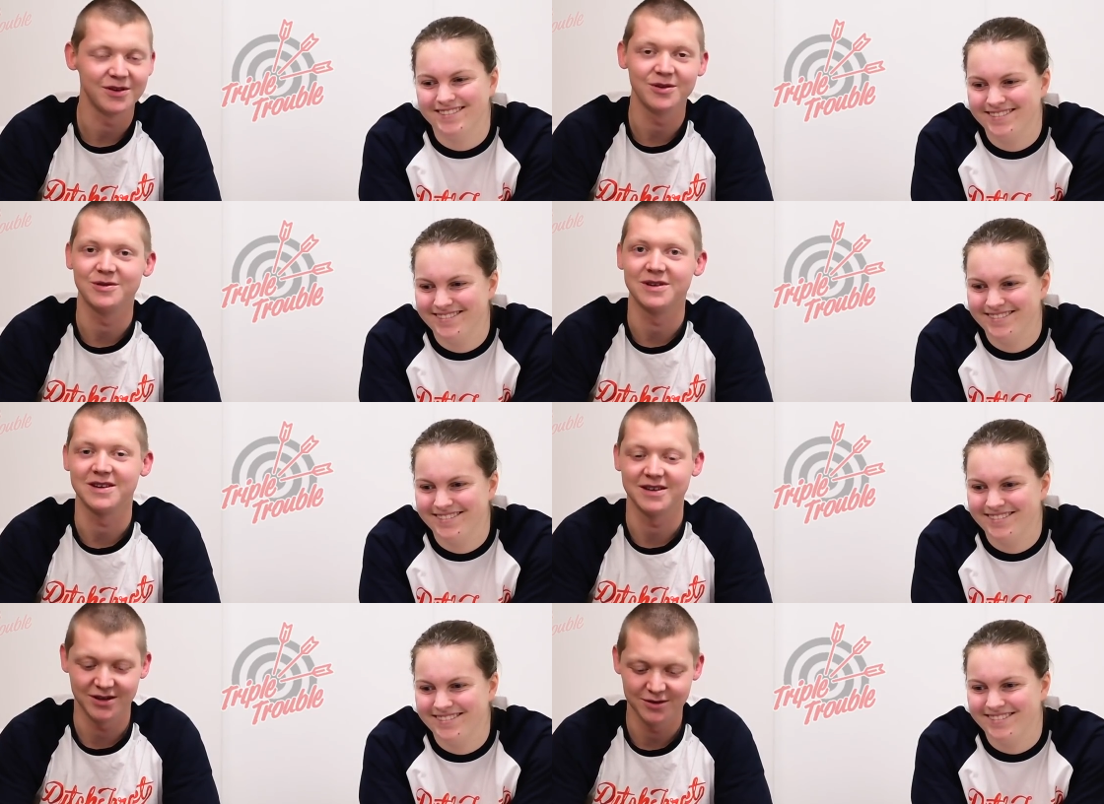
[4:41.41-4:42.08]
Speaker 1: You,
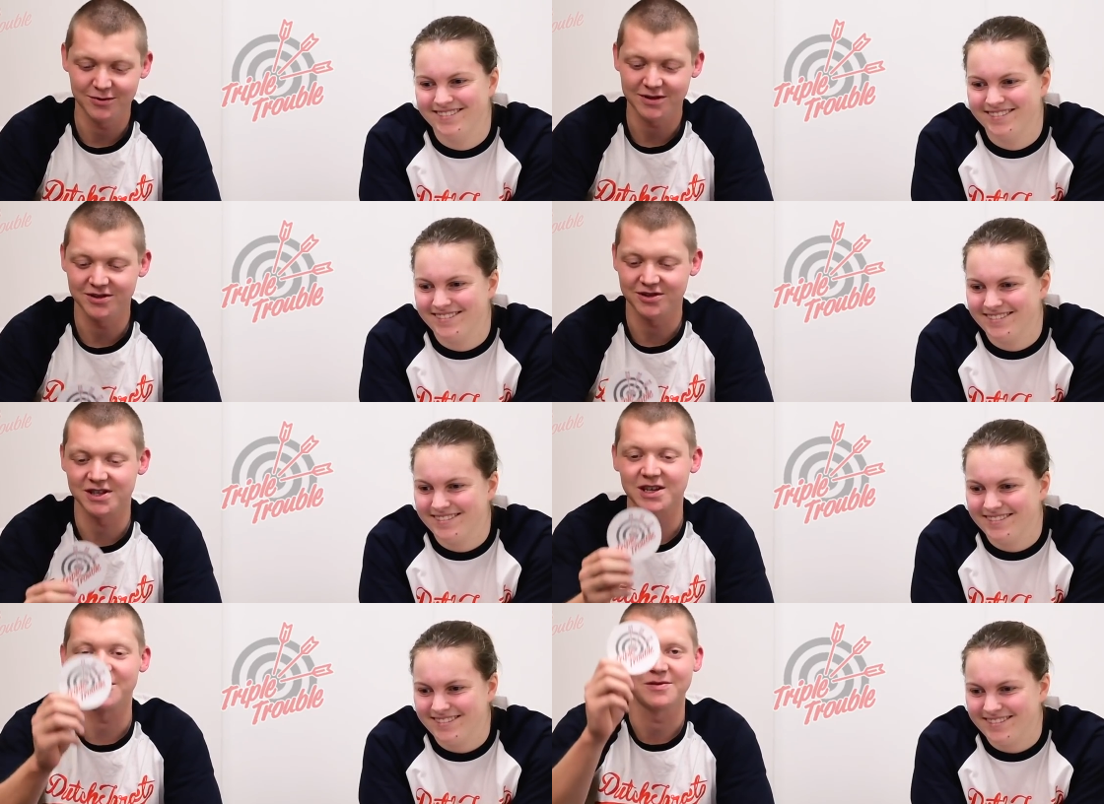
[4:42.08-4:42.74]
uh, you won
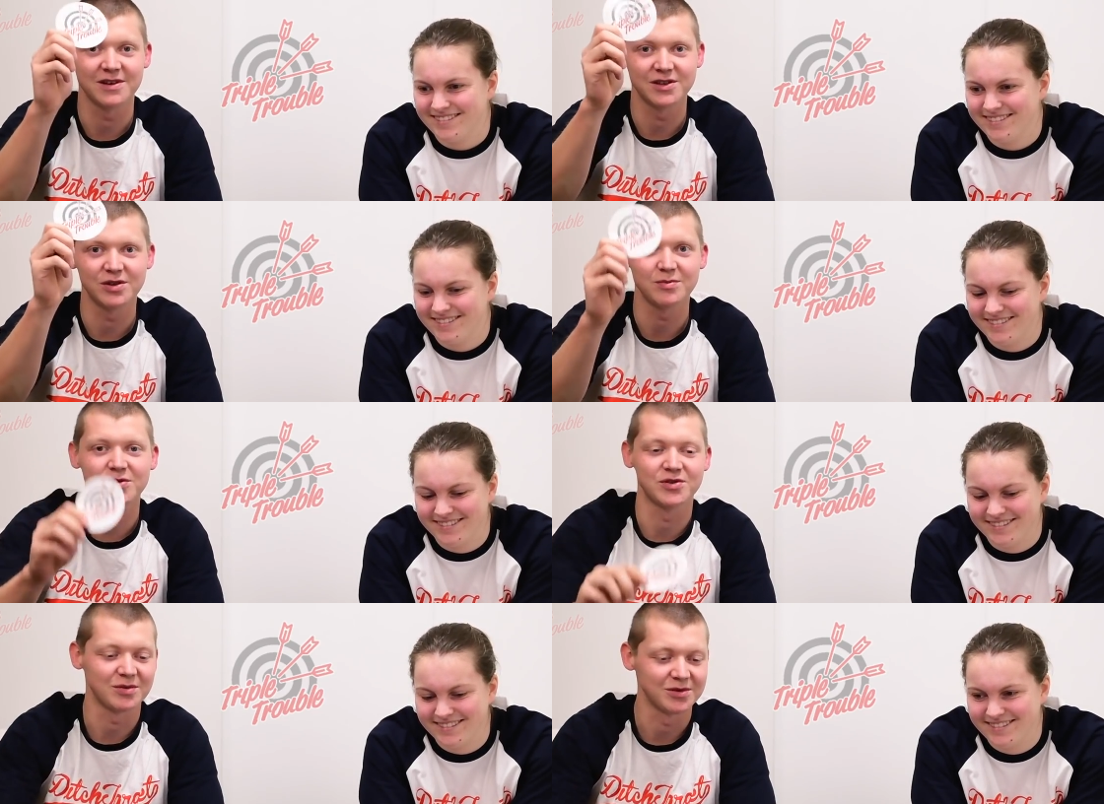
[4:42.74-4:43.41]
yourself a
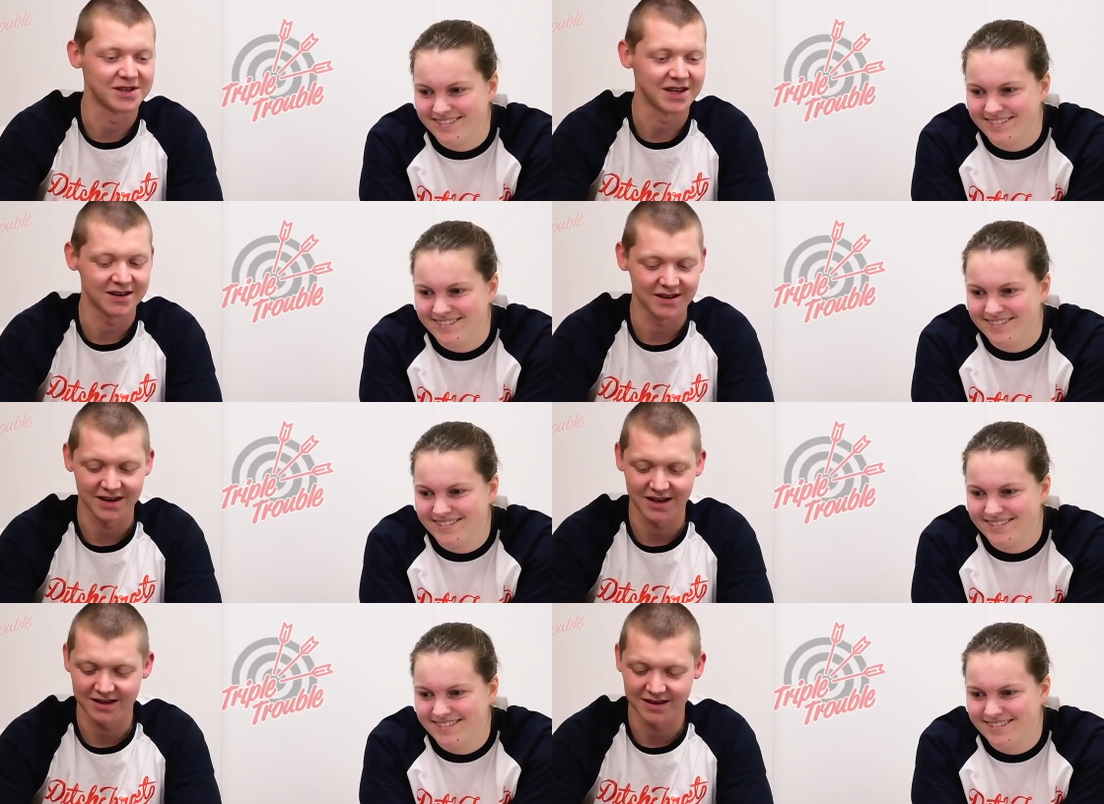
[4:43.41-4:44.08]
Triple Trouble sticker
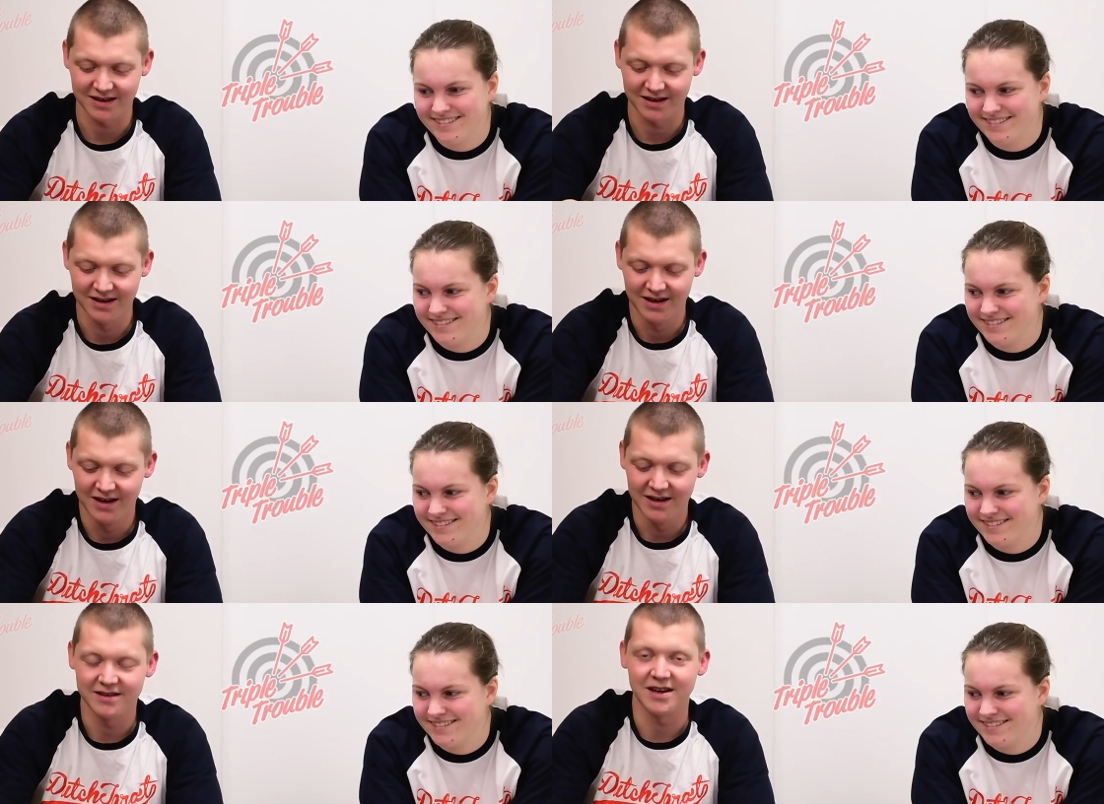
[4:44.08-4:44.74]
and uh,
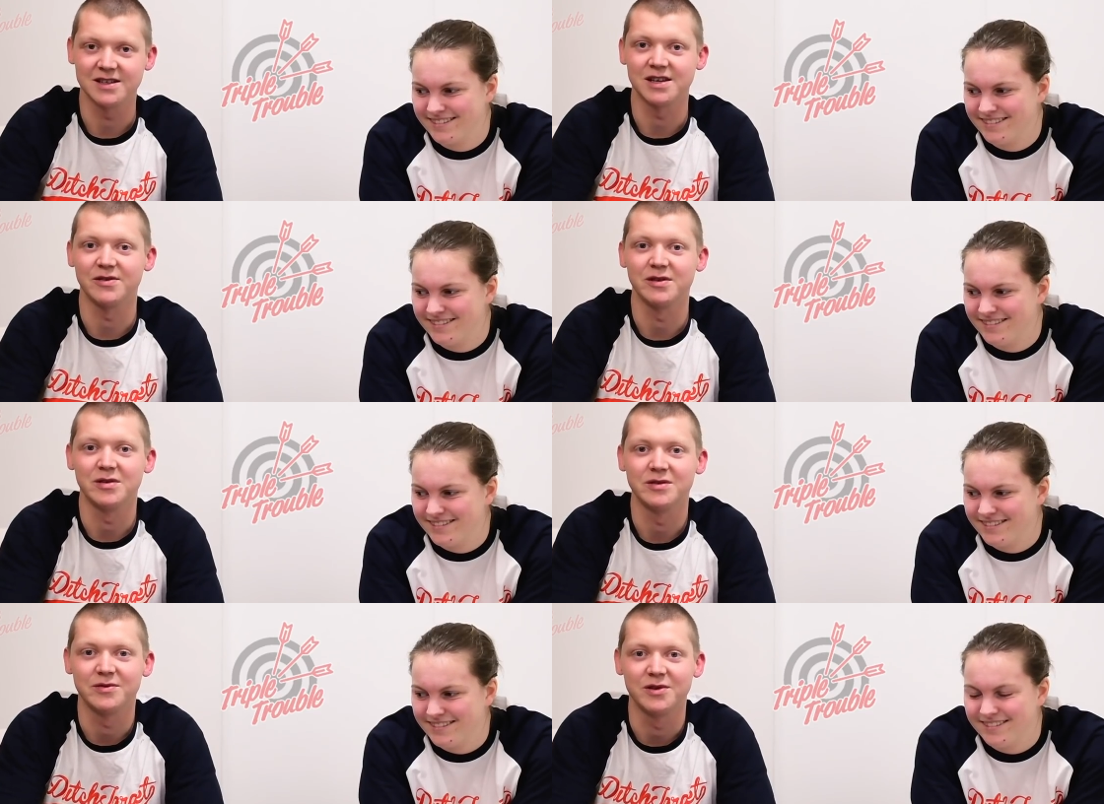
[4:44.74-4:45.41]
thanks
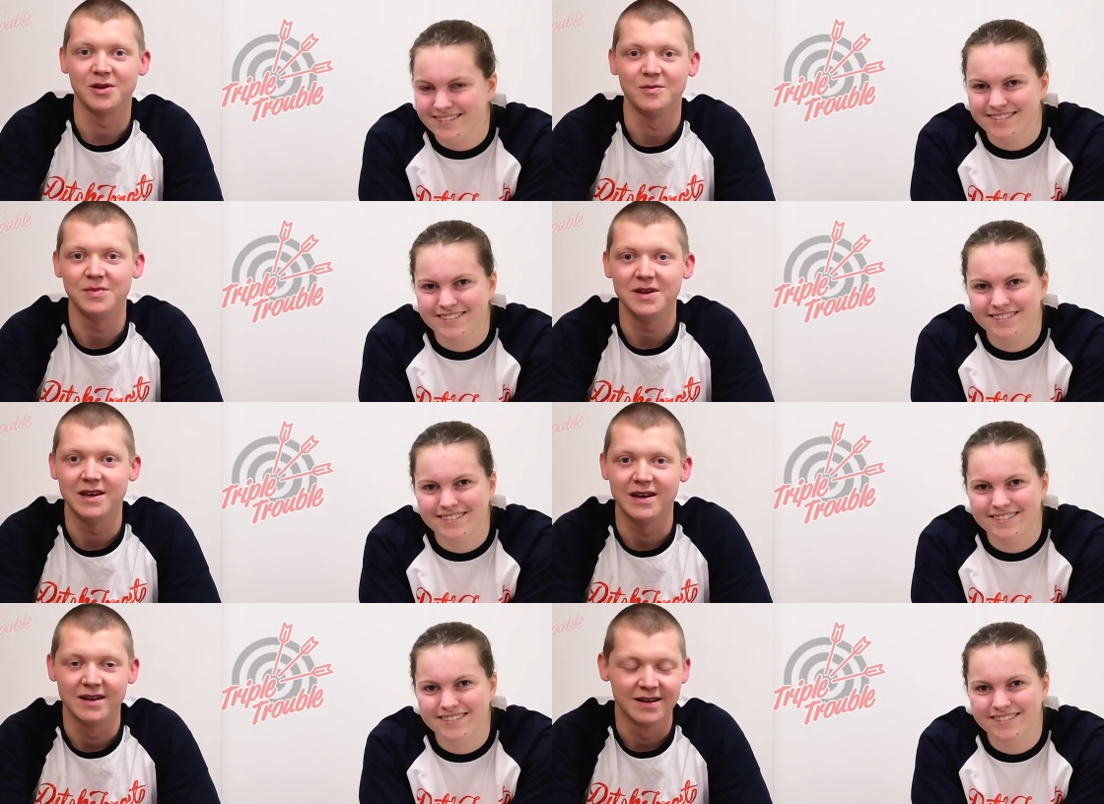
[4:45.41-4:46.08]
everyone for
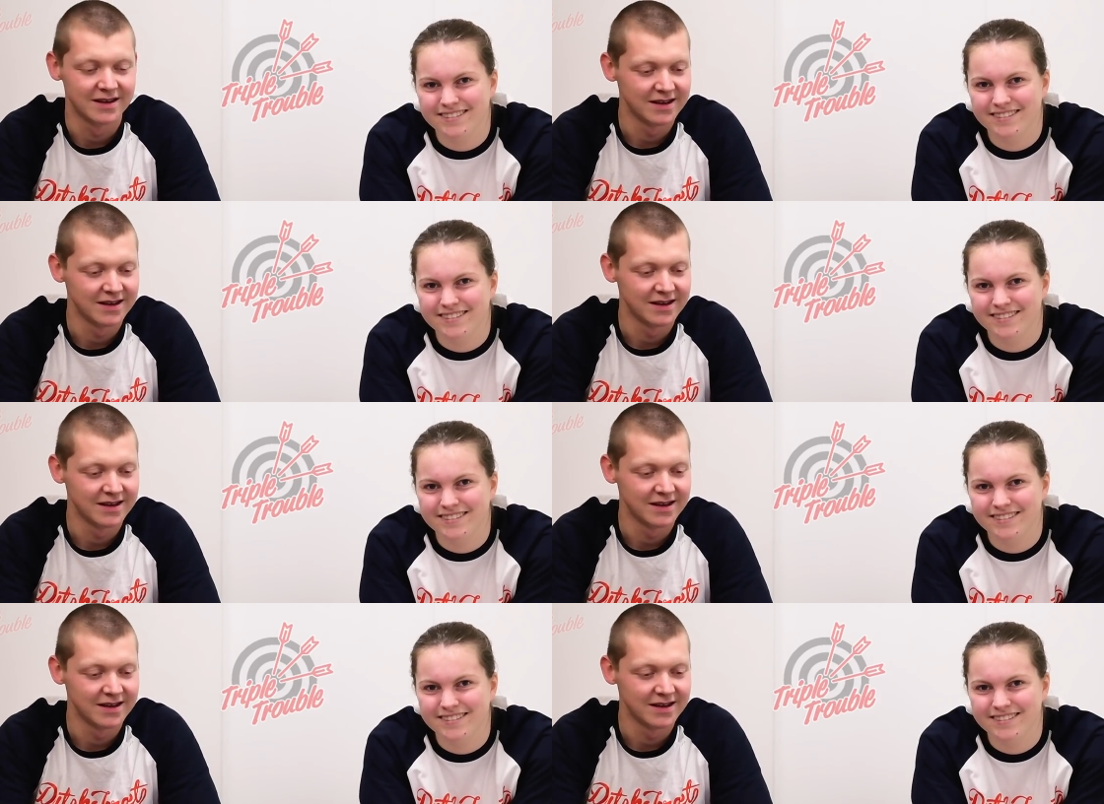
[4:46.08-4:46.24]
competing.